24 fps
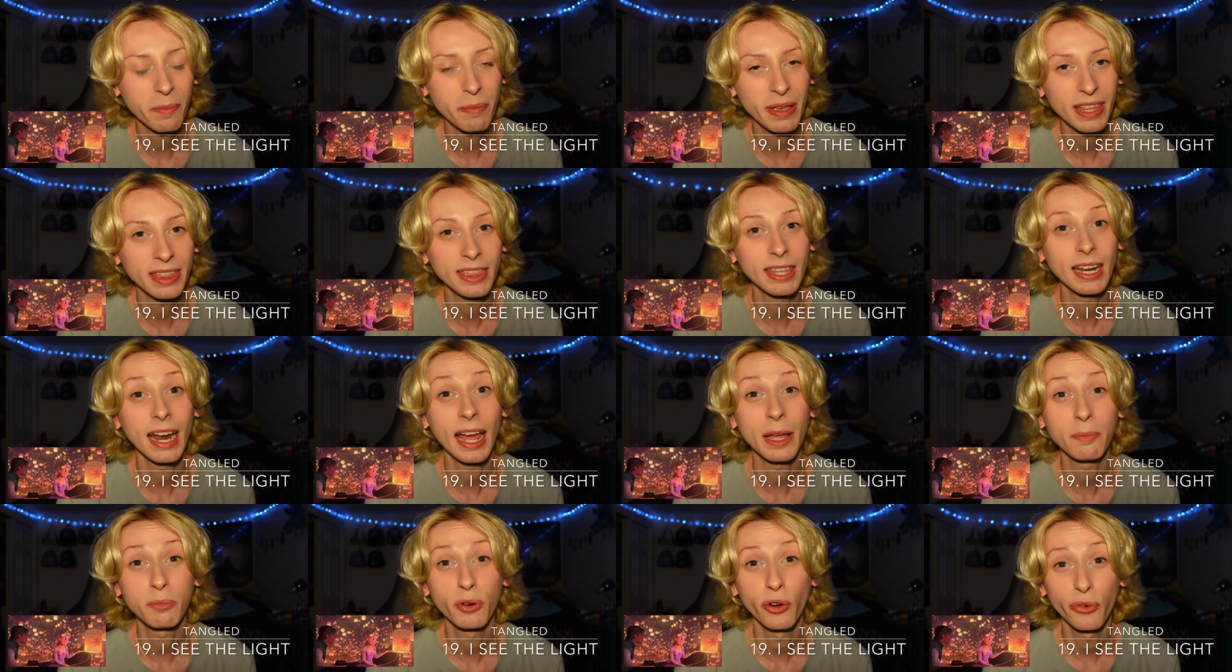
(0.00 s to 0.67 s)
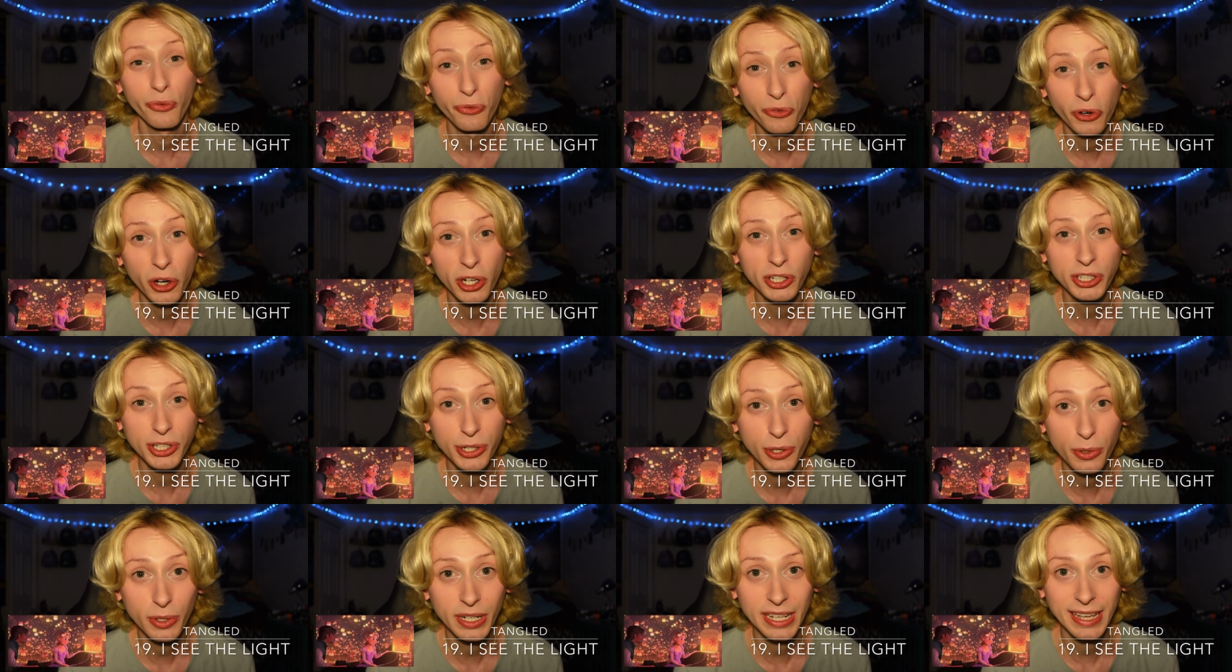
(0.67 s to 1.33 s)
a bit that I prefer
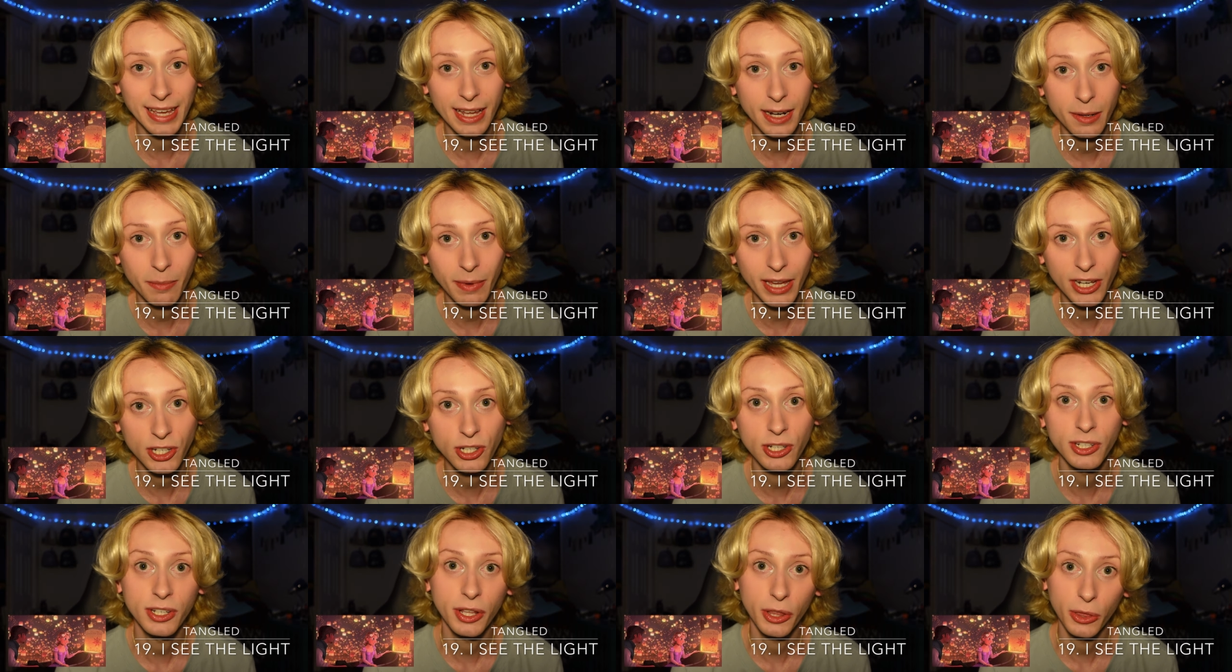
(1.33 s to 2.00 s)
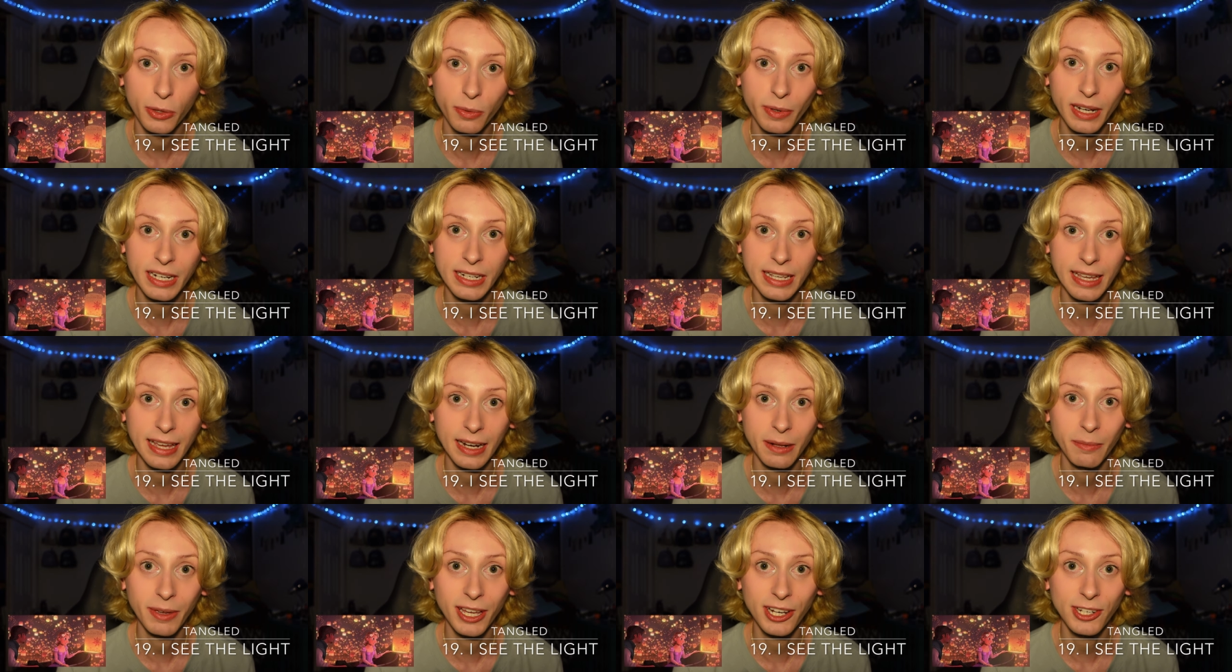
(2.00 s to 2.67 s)
2D animation to 3D
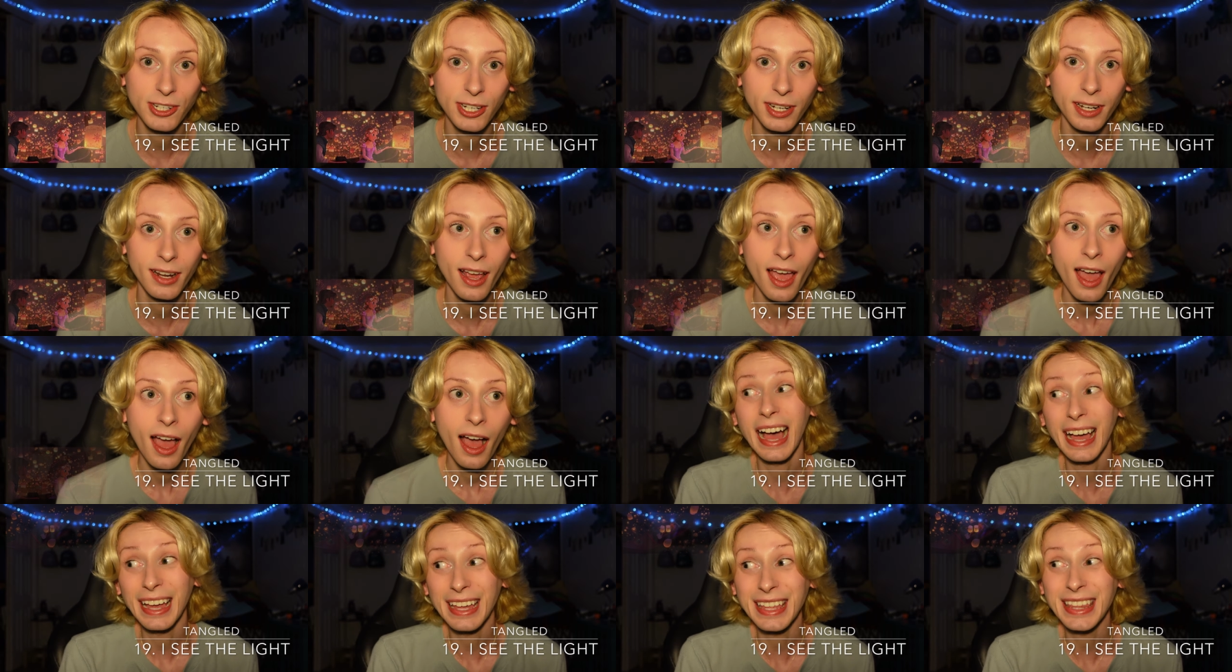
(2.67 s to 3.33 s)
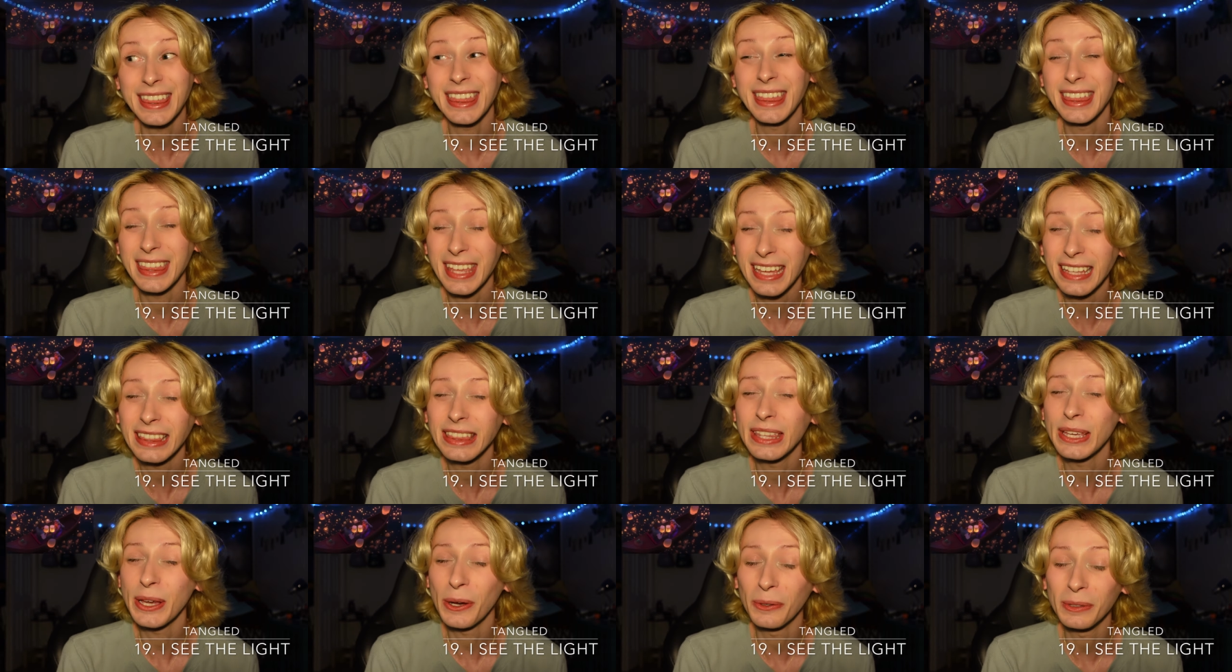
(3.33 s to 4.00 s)
animation, I
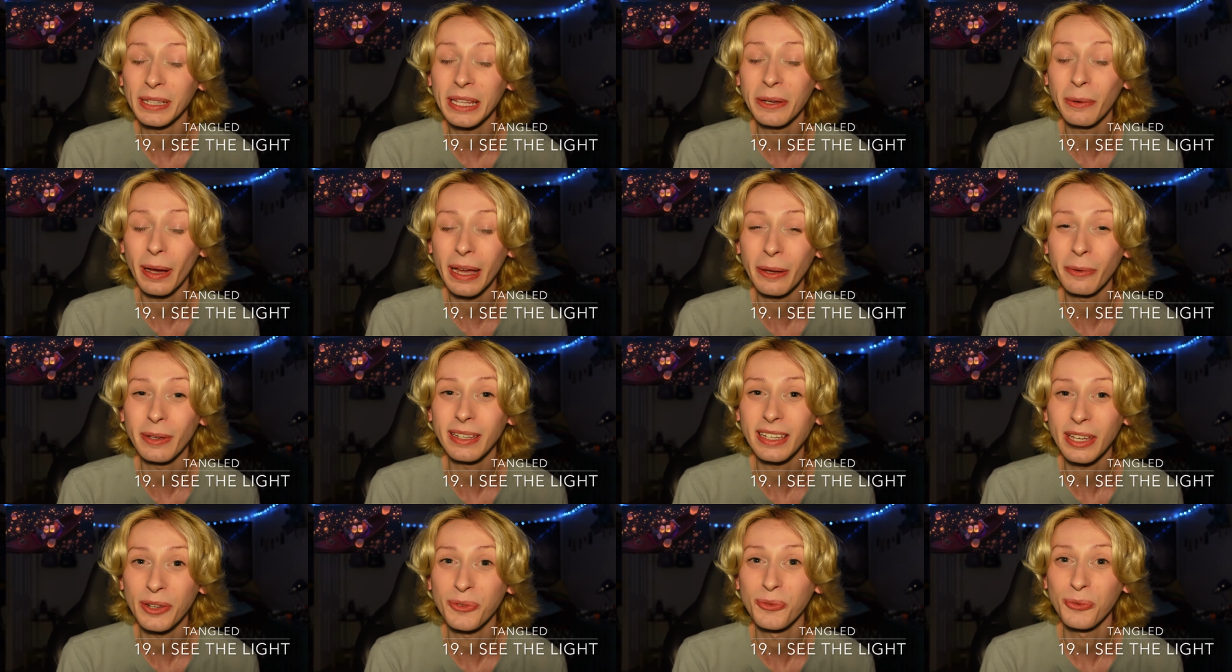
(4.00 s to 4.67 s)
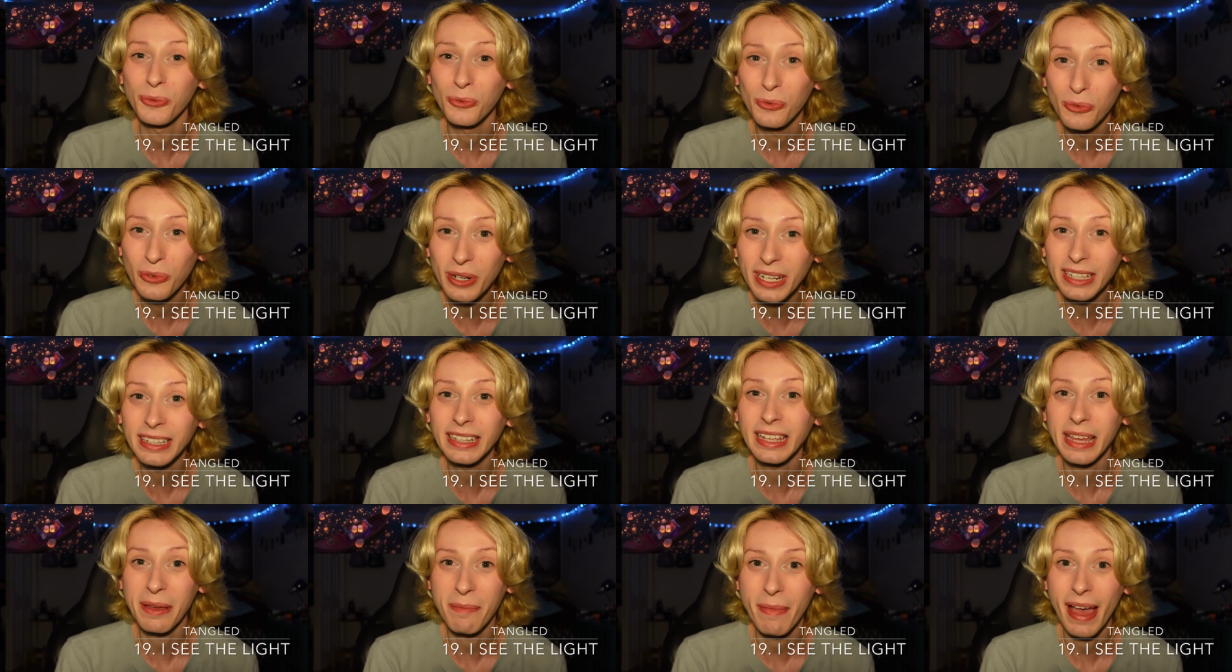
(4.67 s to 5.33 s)
think the only way we can
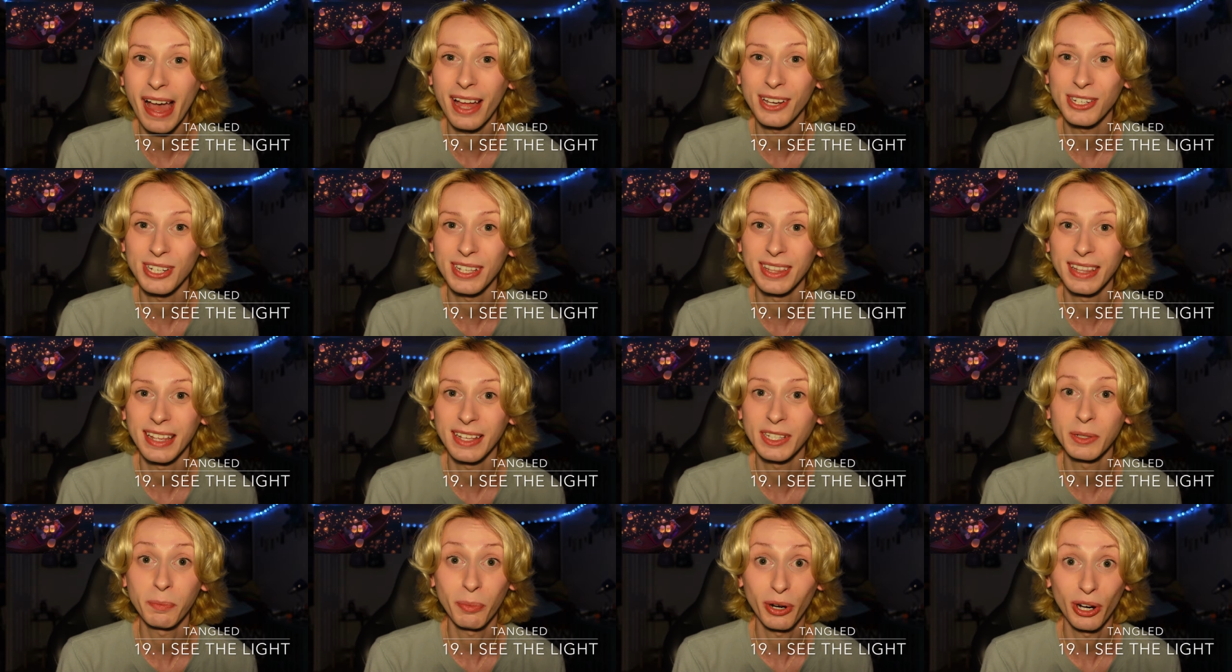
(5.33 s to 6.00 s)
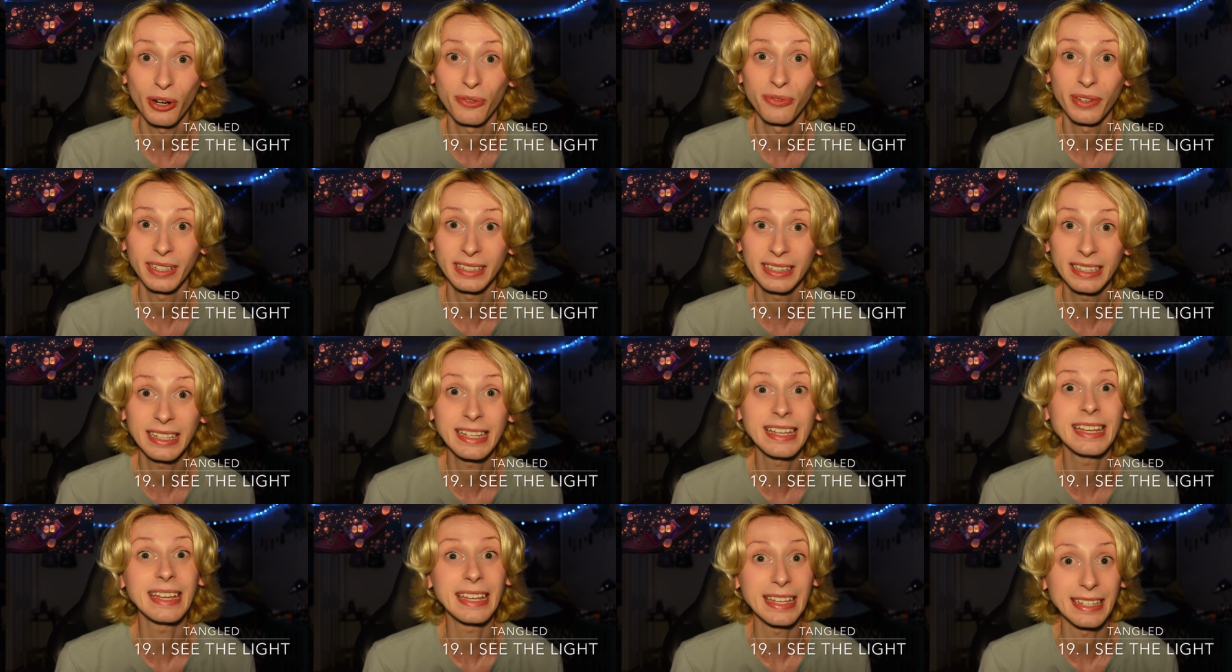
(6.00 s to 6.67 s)
really imagine this
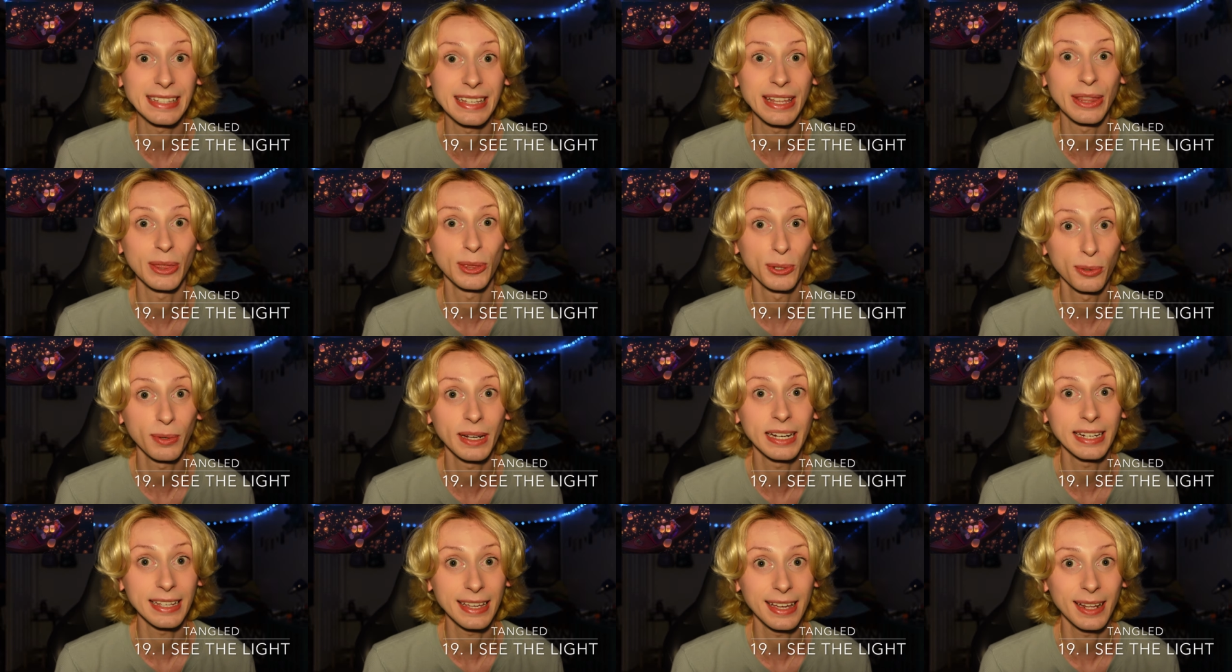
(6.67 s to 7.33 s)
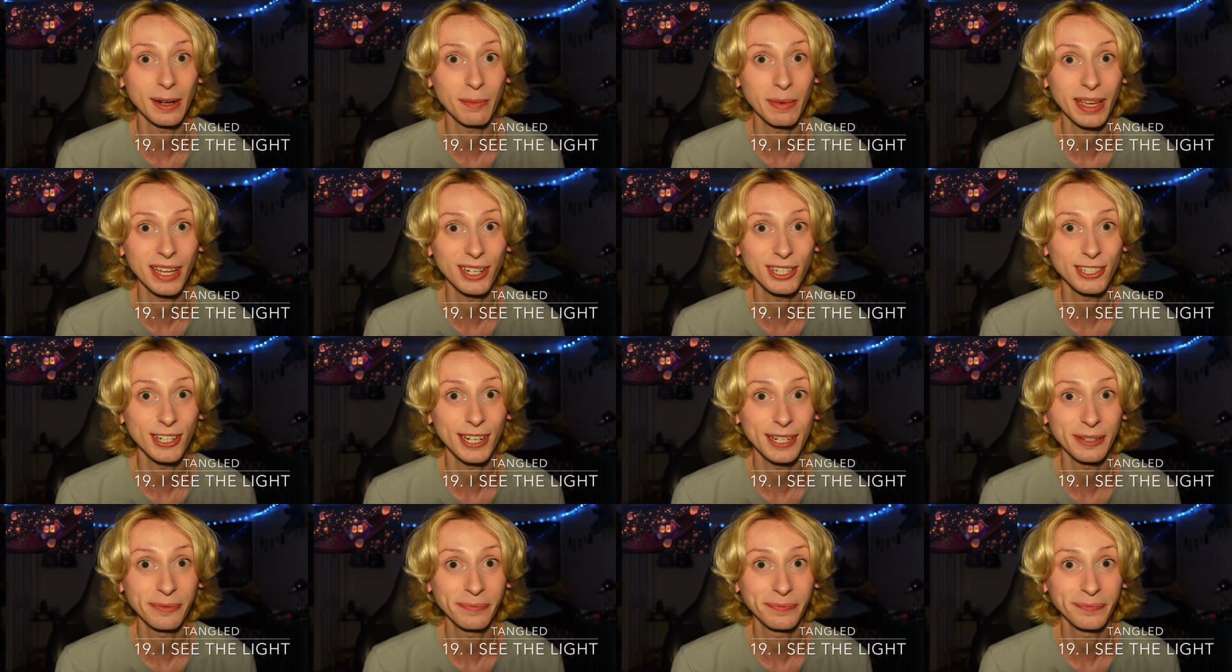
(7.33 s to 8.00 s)
perfectly is in 3D
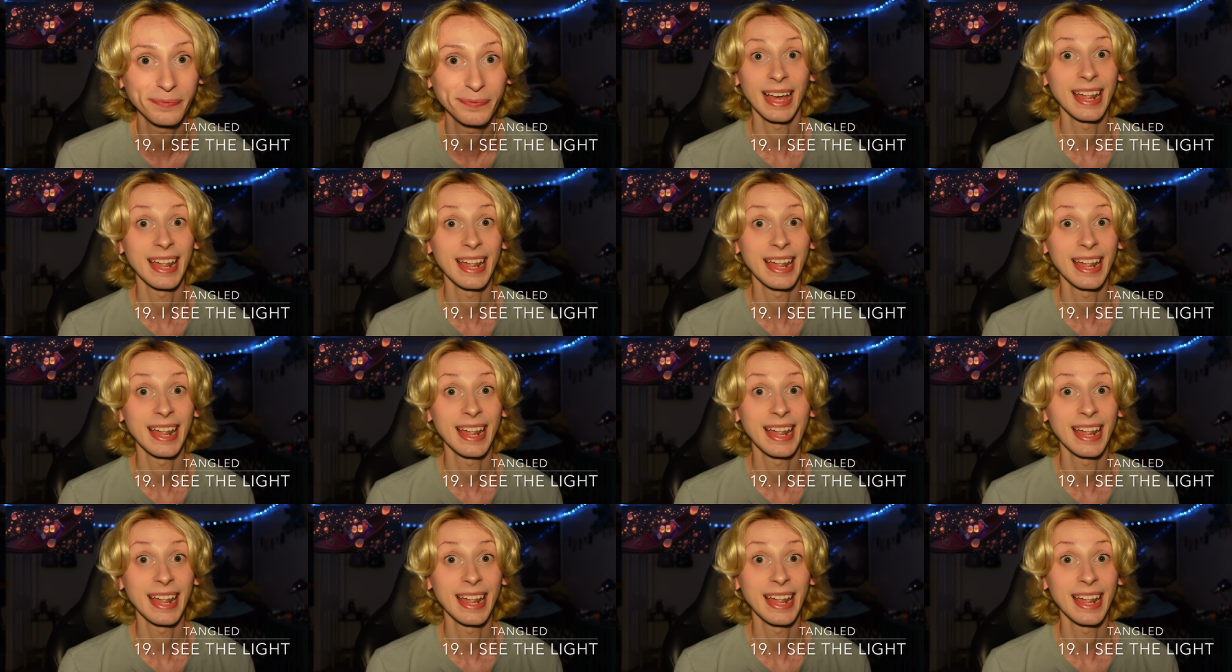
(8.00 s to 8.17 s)
animation.